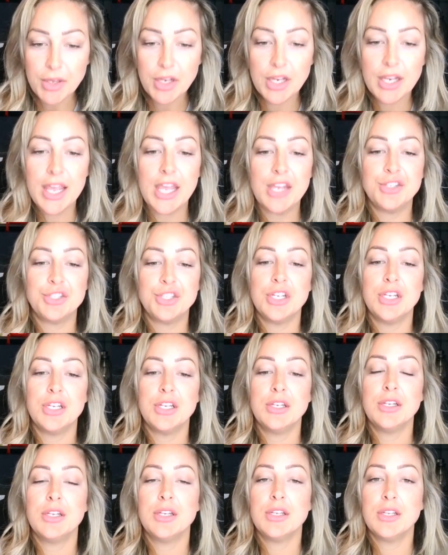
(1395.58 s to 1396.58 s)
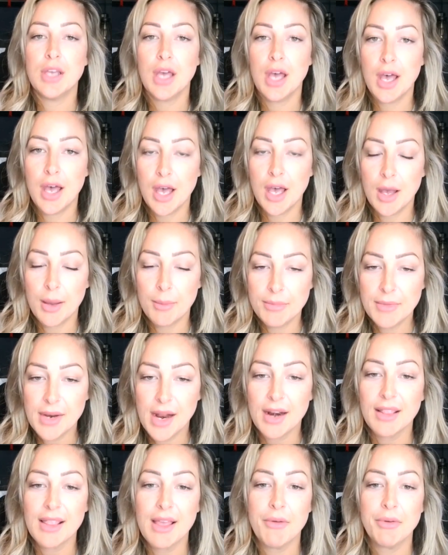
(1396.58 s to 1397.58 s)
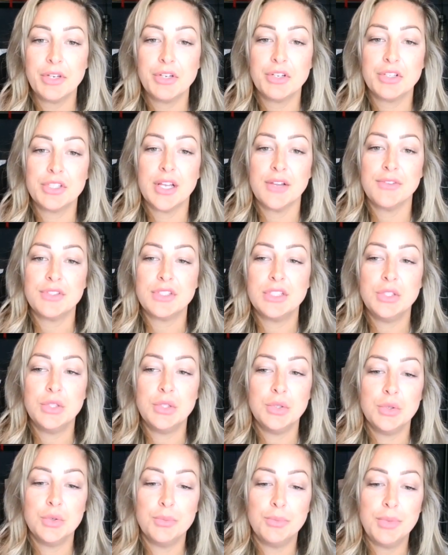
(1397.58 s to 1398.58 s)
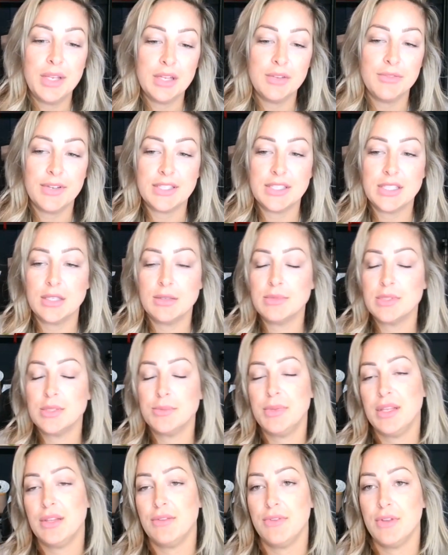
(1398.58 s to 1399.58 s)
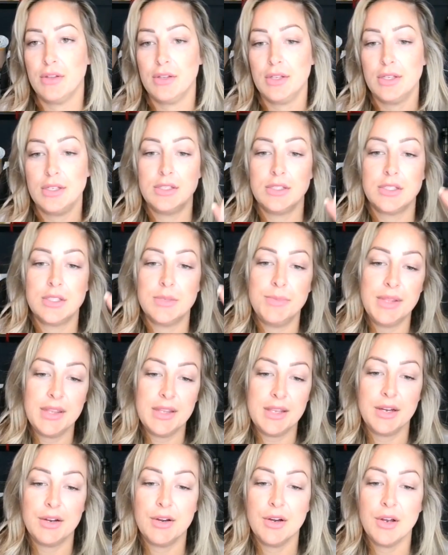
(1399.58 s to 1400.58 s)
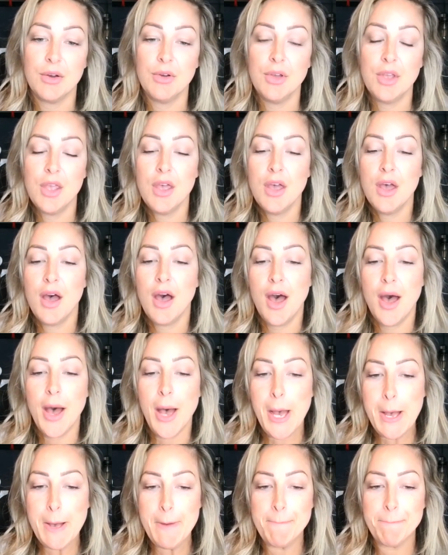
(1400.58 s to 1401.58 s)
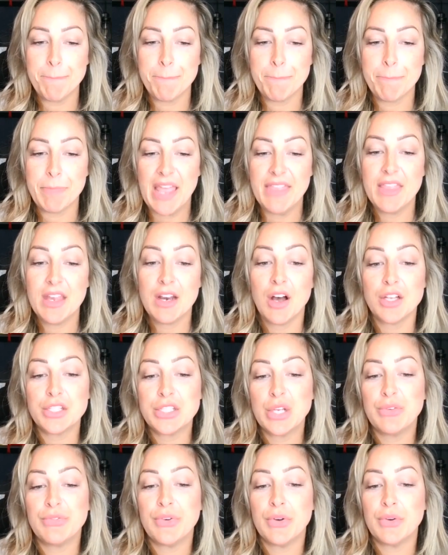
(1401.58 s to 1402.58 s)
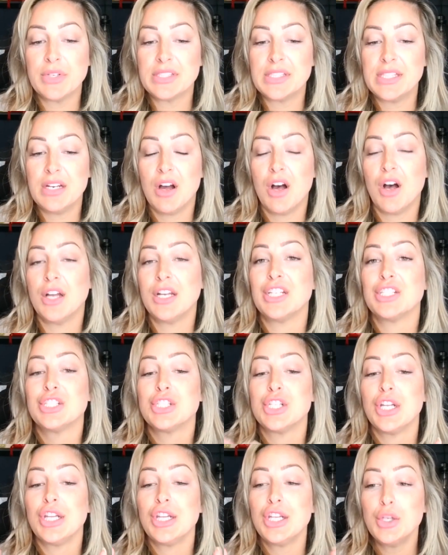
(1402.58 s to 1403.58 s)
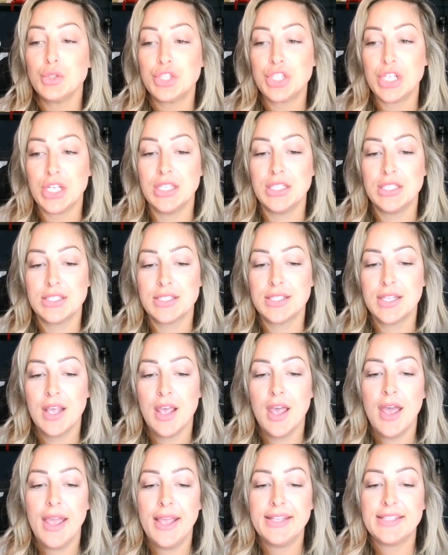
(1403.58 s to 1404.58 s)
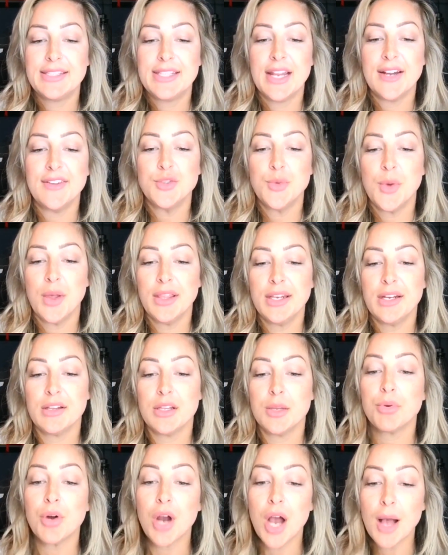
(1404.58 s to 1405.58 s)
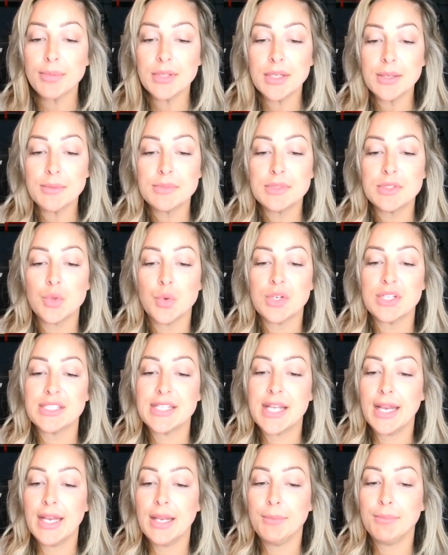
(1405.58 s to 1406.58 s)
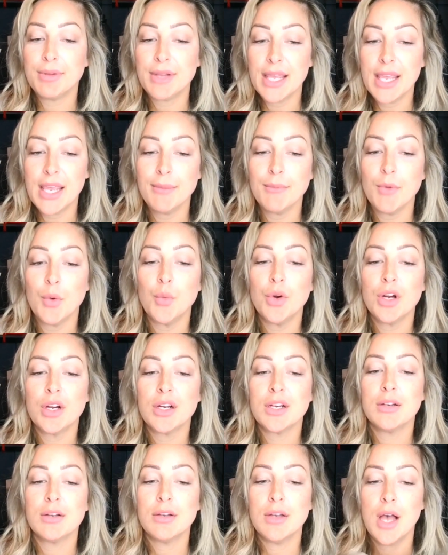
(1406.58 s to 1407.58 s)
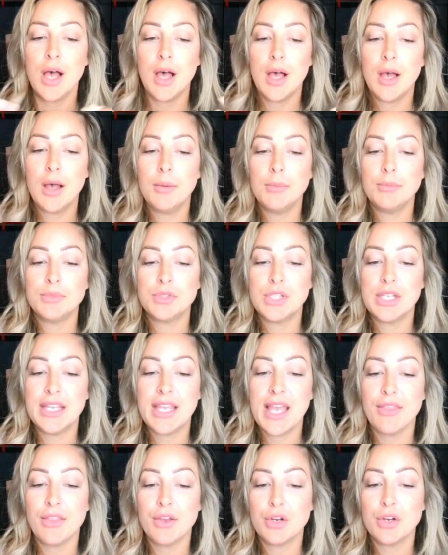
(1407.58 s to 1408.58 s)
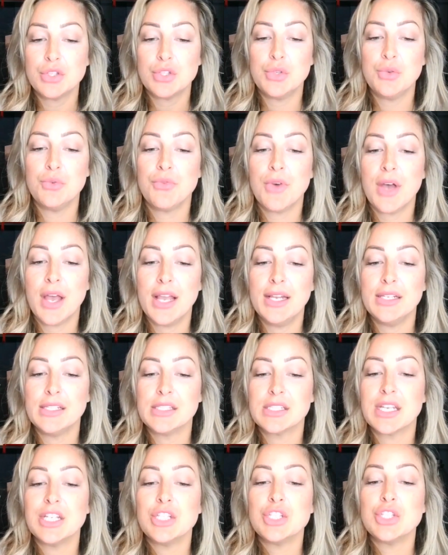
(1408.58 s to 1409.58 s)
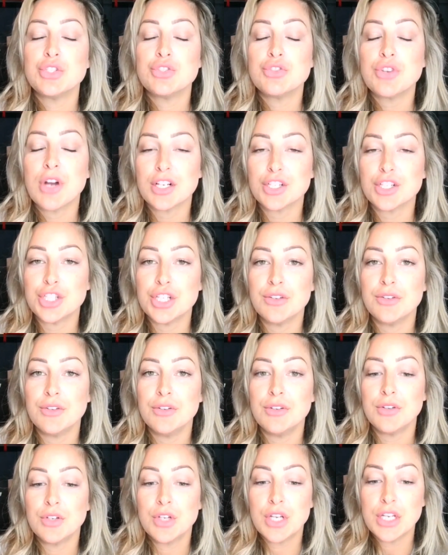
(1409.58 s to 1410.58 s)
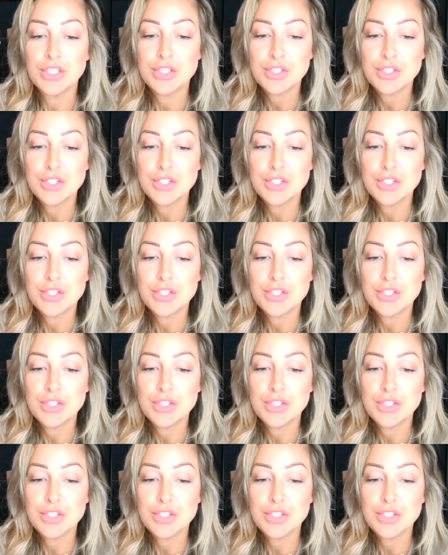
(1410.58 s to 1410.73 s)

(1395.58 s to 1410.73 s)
communication, not allowing yourself to be the victim, to be the villain, to be the hero. And then also focusing on solutions. Instead of dwelling on the problems or assigning blame, work together to find constructive